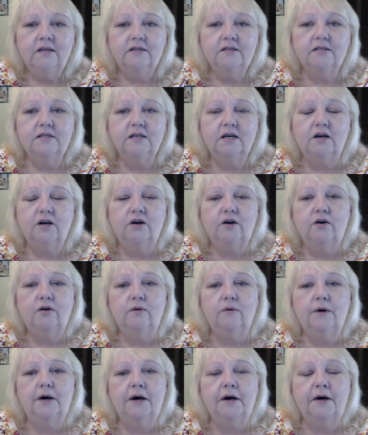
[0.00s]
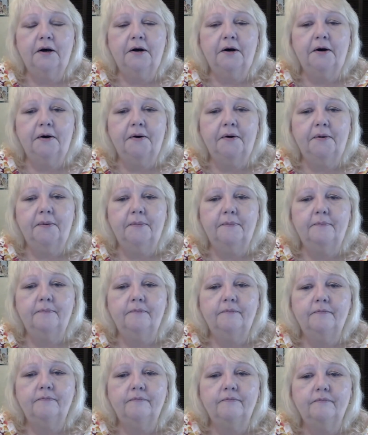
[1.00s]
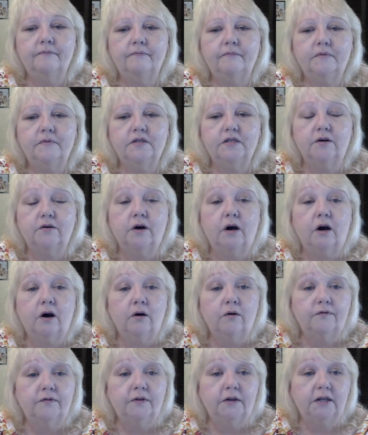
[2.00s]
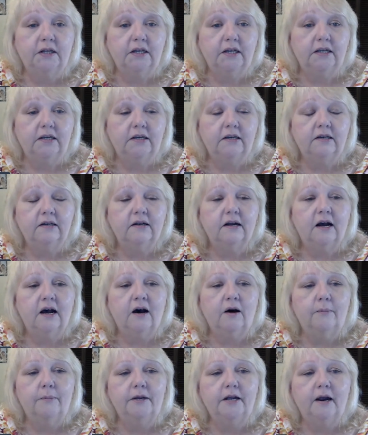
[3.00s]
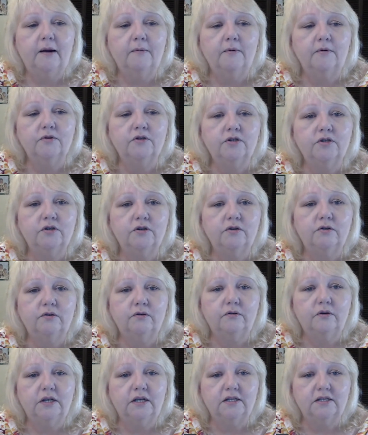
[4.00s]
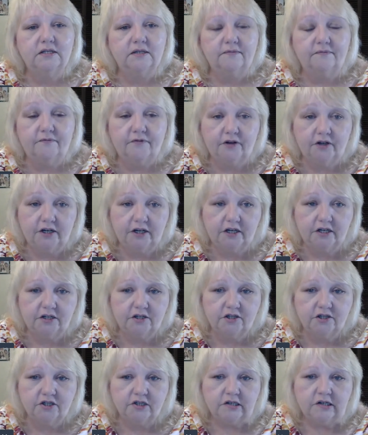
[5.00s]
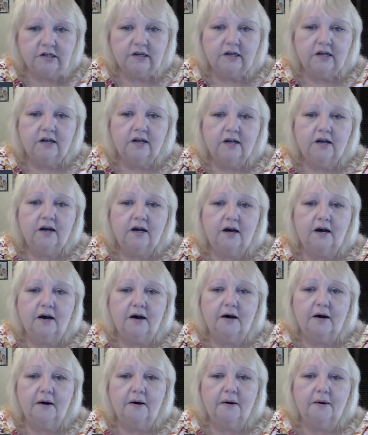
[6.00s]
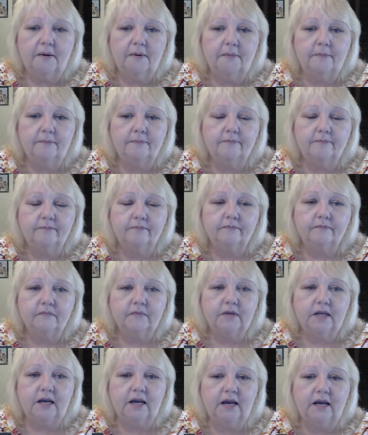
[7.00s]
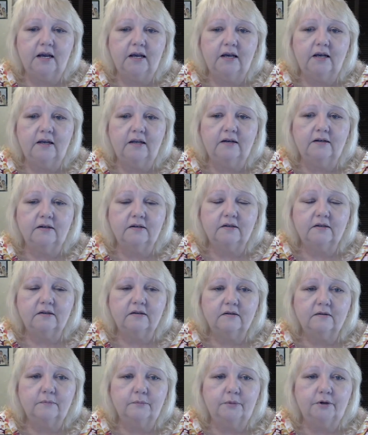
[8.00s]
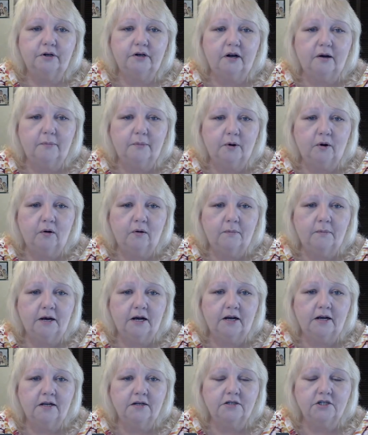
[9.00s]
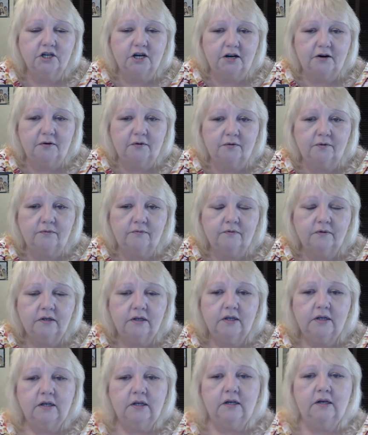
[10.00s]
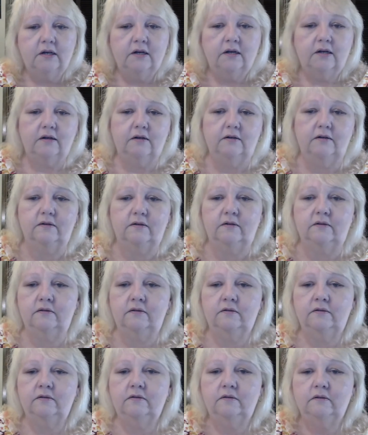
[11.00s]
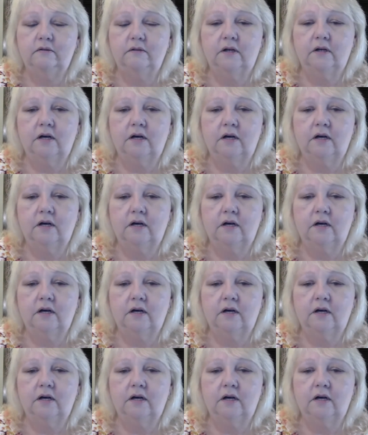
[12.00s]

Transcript: So, so hopefully I'll be able to get some footage and put up on my channel. Let